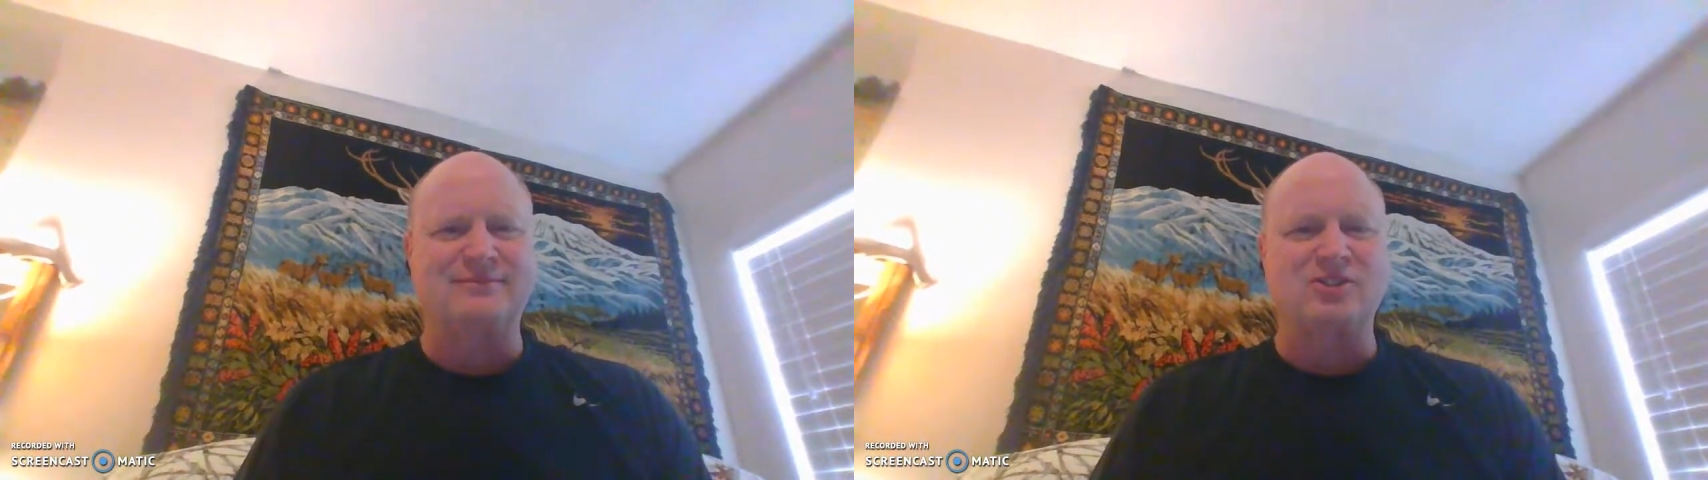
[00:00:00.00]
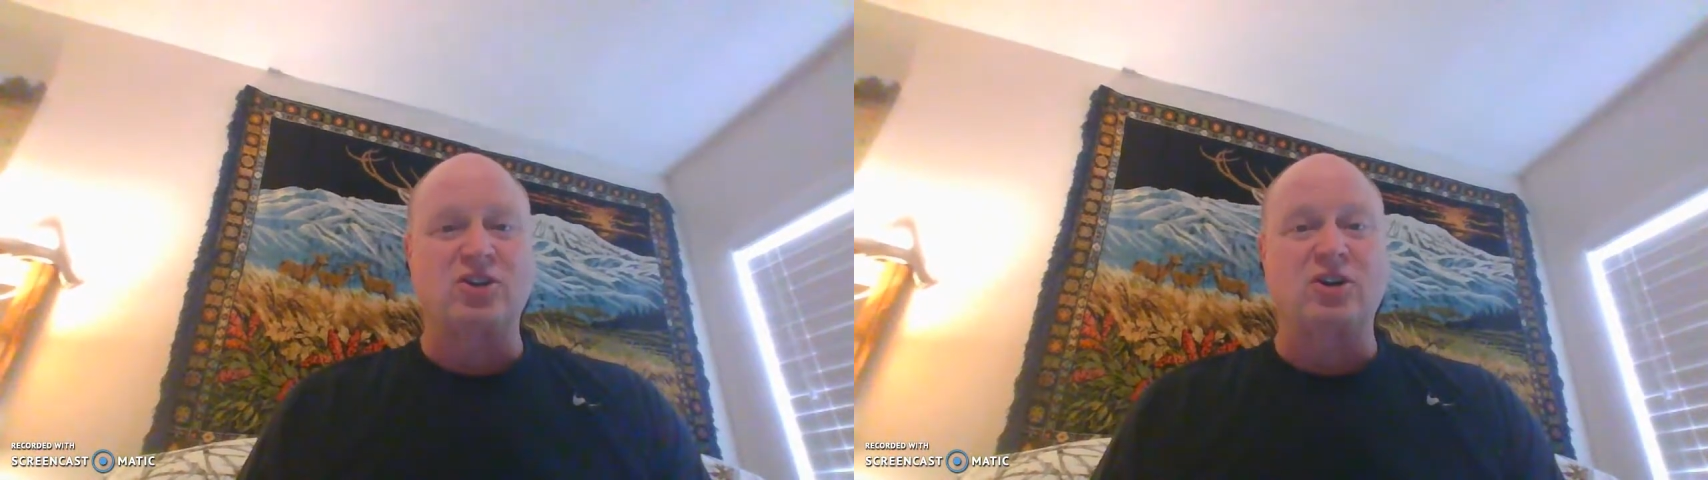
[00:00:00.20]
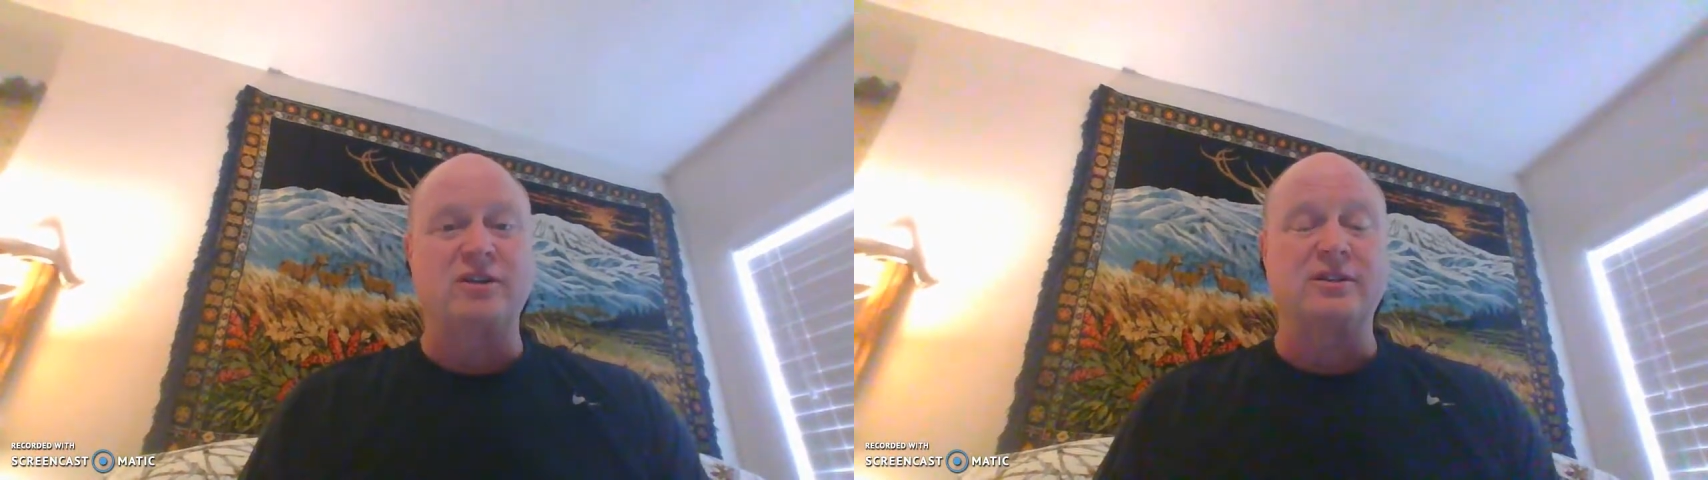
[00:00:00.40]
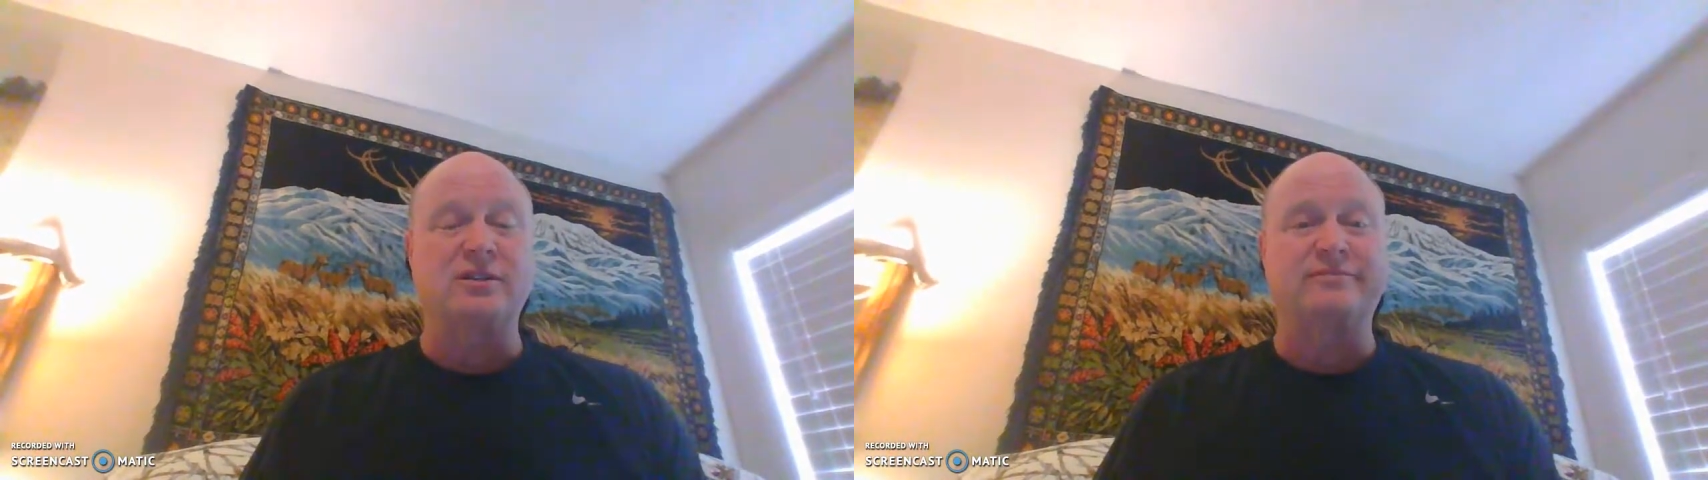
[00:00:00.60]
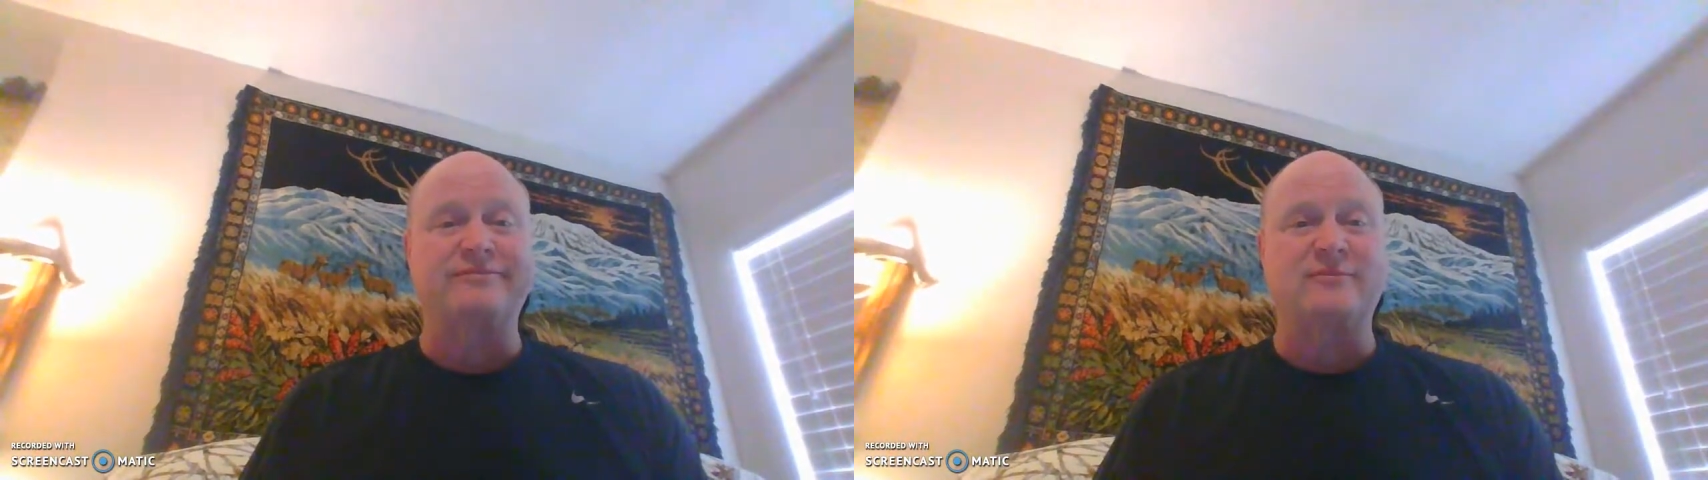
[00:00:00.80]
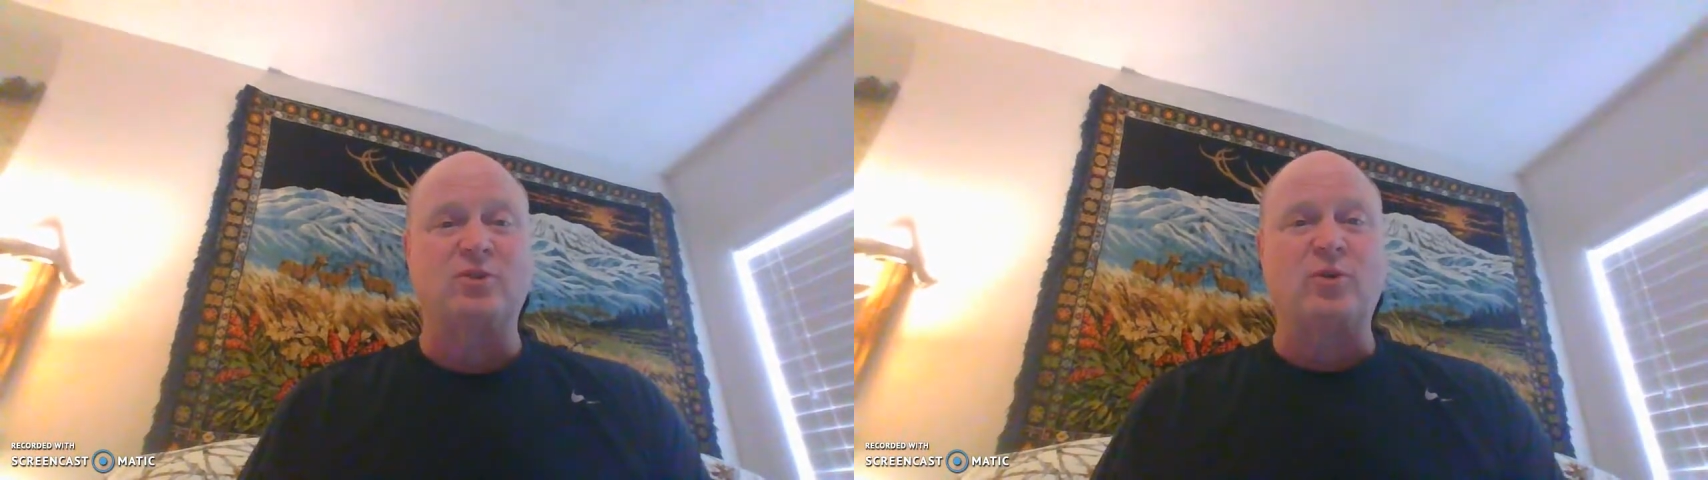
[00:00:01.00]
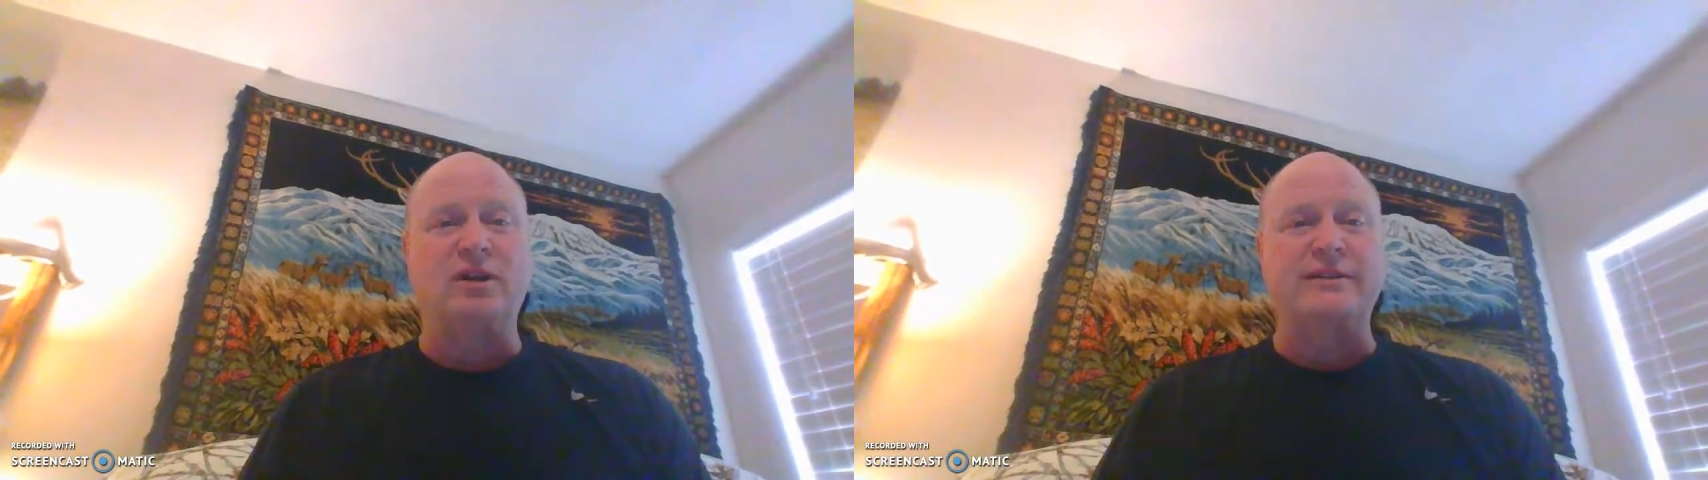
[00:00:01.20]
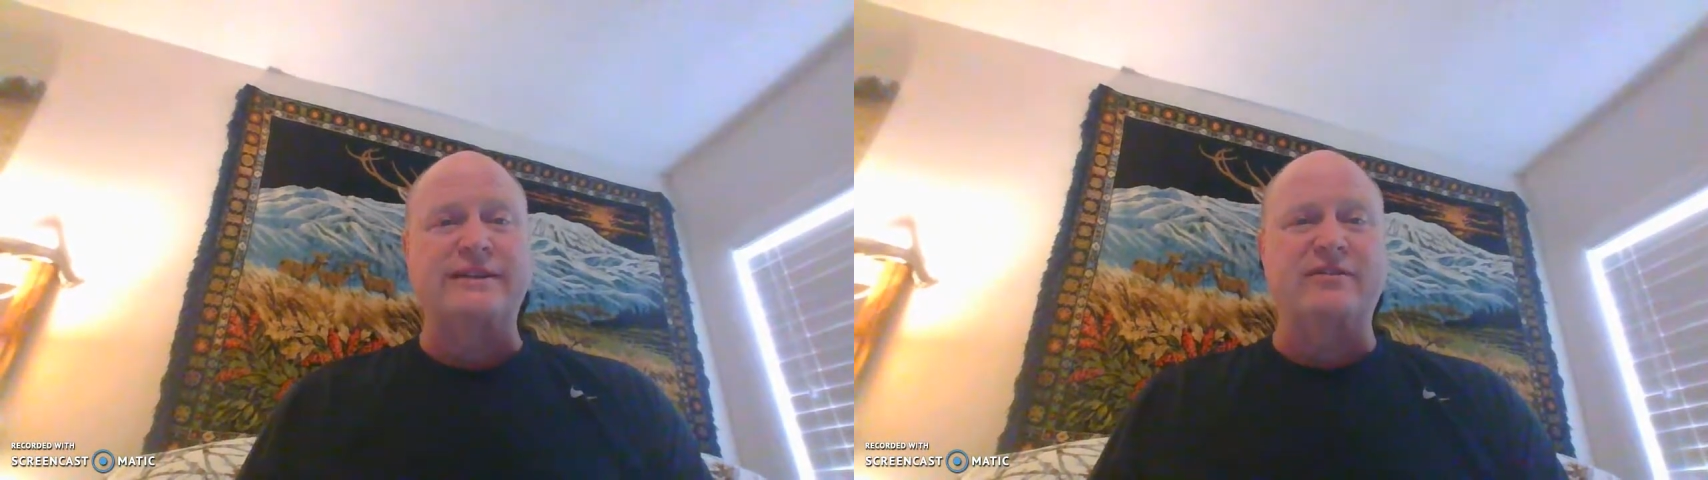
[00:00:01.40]
Sorry, this
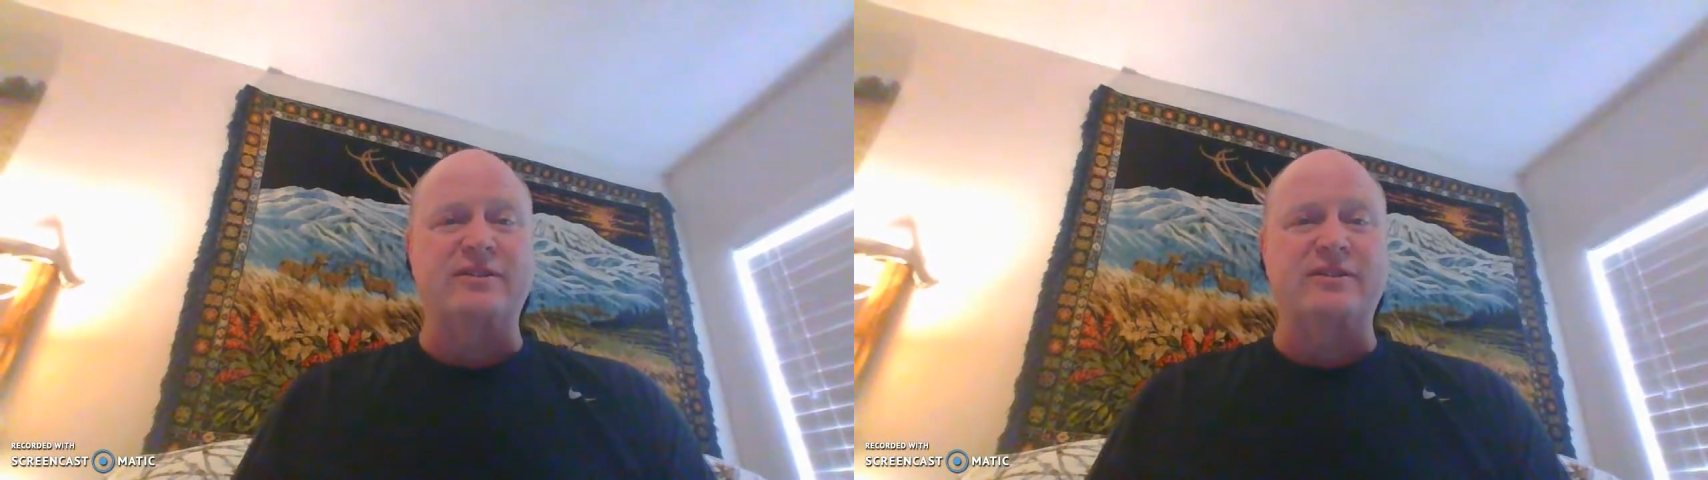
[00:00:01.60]
quality